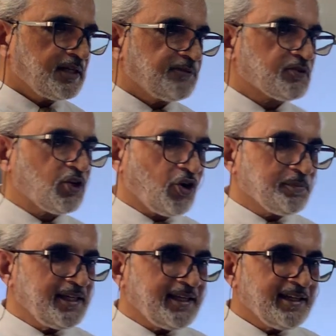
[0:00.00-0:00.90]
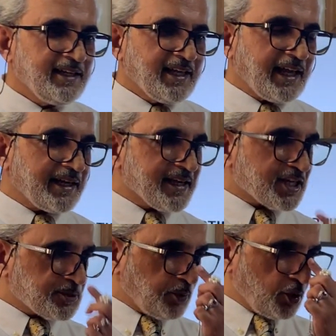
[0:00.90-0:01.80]
If you allow me, can I
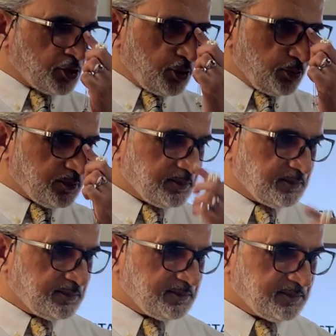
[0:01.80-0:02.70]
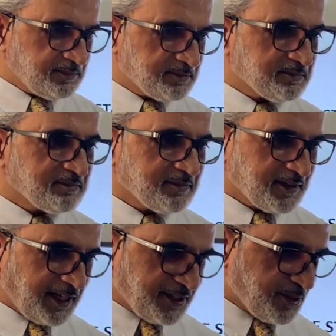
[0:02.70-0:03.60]
expose you?
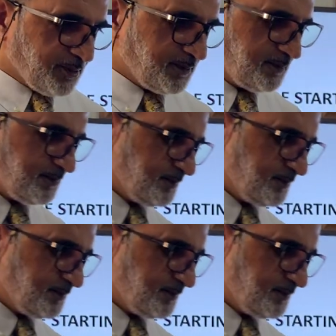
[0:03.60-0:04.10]
Thank you.